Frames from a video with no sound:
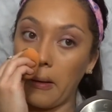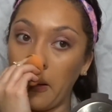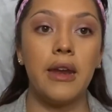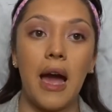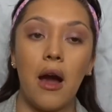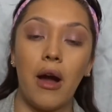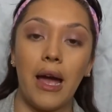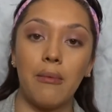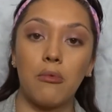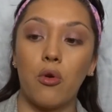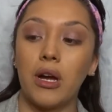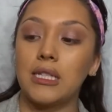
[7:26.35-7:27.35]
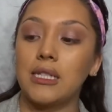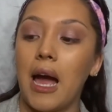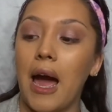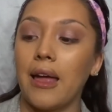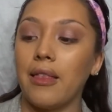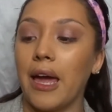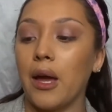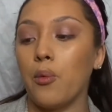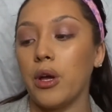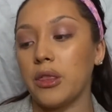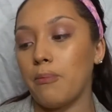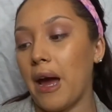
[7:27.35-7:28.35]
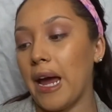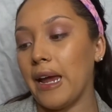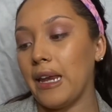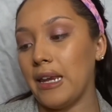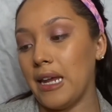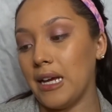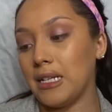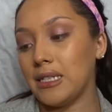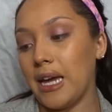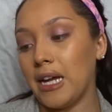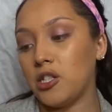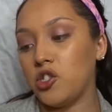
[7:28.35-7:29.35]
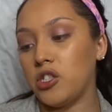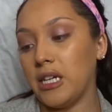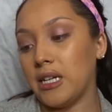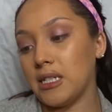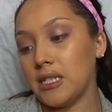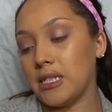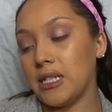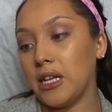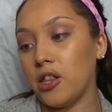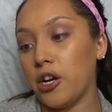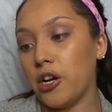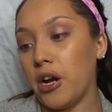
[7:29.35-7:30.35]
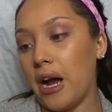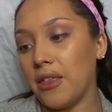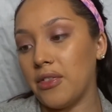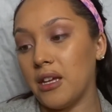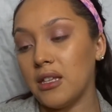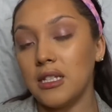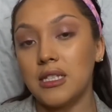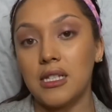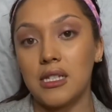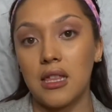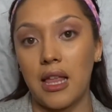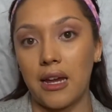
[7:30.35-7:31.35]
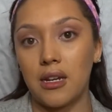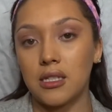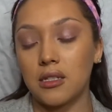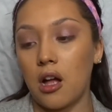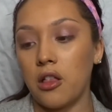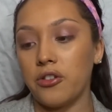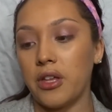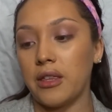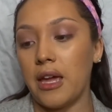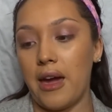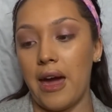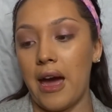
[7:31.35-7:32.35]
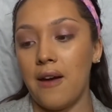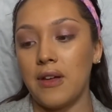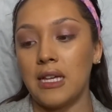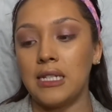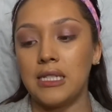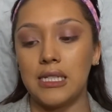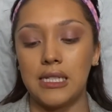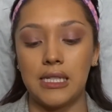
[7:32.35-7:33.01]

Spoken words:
Now I am going to highlight with my NYX HD Concealer. I think this is the lightest color that they have. It is in